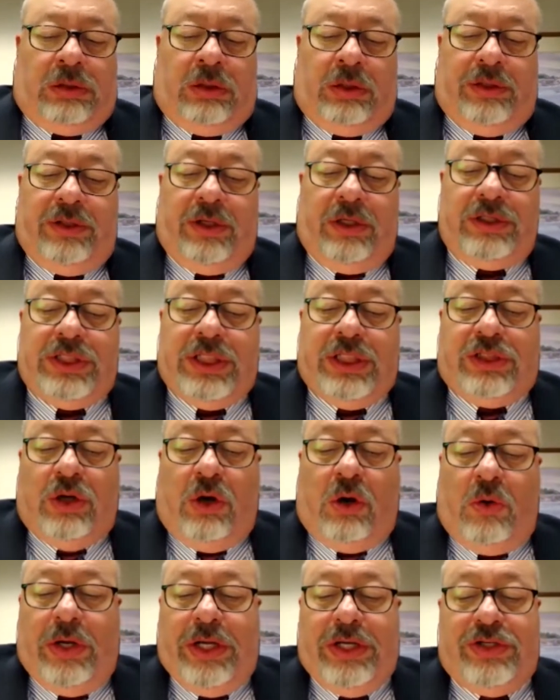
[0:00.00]
There's this
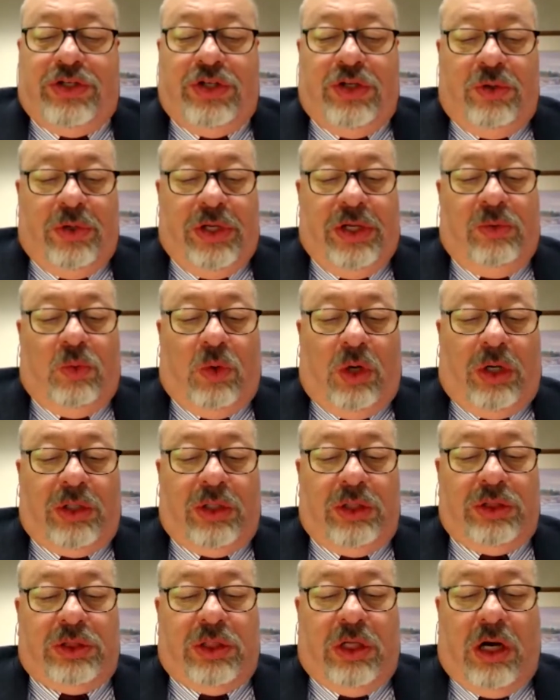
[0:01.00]
whole issue in
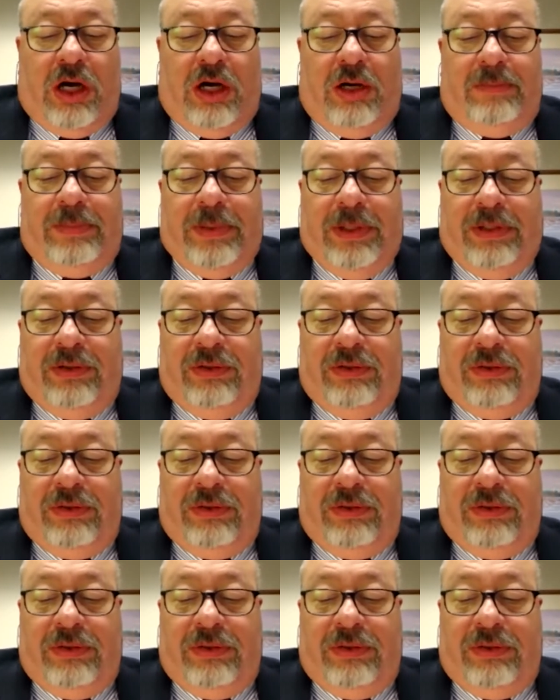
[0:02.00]
workers' comp, and